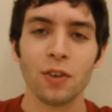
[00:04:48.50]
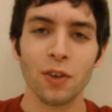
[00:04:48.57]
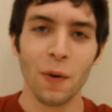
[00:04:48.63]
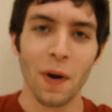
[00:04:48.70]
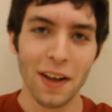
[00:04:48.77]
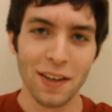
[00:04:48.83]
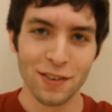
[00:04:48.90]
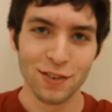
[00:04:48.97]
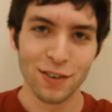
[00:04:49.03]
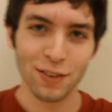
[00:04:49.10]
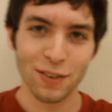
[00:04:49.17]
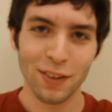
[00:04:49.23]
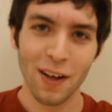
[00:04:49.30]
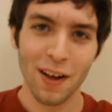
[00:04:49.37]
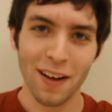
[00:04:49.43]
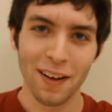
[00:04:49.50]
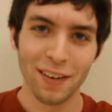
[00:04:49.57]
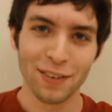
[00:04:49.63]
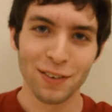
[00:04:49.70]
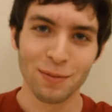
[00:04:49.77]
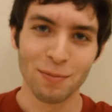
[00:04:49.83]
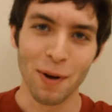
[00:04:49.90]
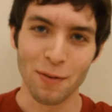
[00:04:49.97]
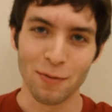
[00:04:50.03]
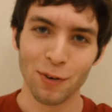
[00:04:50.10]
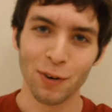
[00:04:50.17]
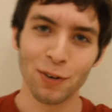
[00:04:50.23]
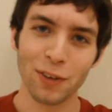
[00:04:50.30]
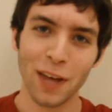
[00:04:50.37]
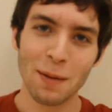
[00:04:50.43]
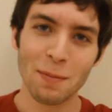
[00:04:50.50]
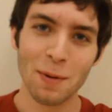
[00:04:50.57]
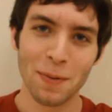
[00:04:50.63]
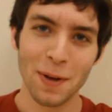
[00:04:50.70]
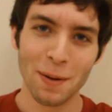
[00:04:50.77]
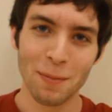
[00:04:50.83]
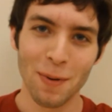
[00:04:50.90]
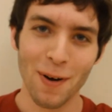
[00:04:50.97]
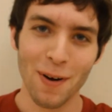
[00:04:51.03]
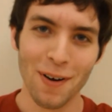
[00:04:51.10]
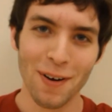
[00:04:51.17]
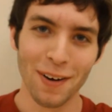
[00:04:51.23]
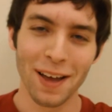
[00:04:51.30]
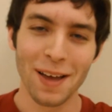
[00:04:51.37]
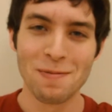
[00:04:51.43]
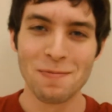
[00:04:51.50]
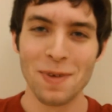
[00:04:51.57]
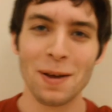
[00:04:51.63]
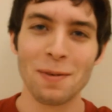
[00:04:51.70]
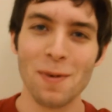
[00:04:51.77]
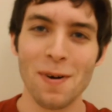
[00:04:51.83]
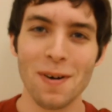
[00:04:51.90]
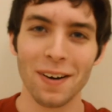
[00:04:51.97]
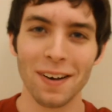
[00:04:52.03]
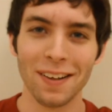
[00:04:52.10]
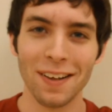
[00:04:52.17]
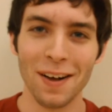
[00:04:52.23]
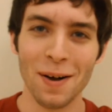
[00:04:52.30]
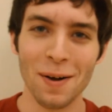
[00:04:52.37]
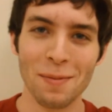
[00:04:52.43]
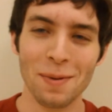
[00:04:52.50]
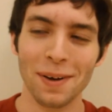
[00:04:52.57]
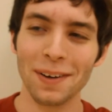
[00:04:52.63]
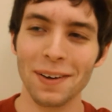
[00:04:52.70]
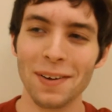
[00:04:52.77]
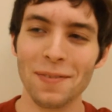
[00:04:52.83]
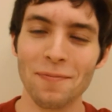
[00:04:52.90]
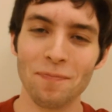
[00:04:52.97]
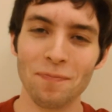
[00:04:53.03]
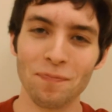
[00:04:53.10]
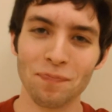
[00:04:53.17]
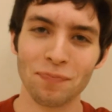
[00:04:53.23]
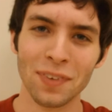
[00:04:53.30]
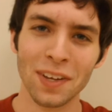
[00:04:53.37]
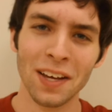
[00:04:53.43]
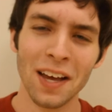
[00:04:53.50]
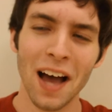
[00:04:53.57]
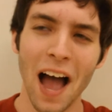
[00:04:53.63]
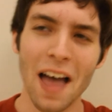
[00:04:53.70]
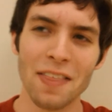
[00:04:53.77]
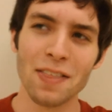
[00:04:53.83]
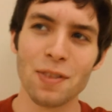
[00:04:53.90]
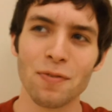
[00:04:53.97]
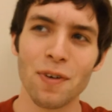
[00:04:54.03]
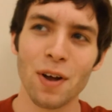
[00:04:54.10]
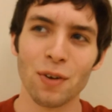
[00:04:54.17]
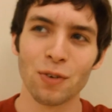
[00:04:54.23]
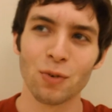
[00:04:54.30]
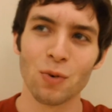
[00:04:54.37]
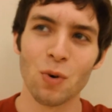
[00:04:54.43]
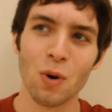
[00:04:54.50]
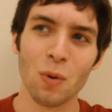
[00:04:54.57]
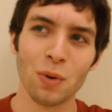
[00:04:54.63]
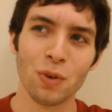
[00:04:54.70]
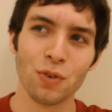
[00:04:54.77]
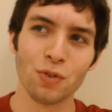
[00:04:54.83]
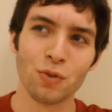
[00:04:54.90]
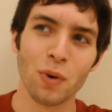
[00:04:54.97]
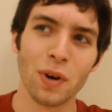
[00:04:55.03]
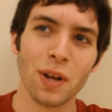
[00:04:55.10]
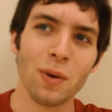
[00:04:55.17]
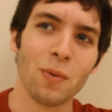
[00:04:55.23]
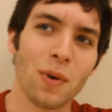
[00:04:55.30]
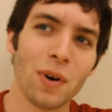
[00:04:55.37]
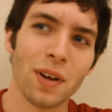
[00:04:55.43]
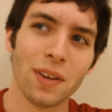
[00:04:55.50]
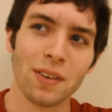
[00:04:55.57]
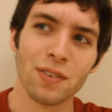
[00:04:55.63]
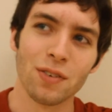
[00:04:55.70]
so I just lost my first game of ping pong in ping pong club. I think the final score was 21 to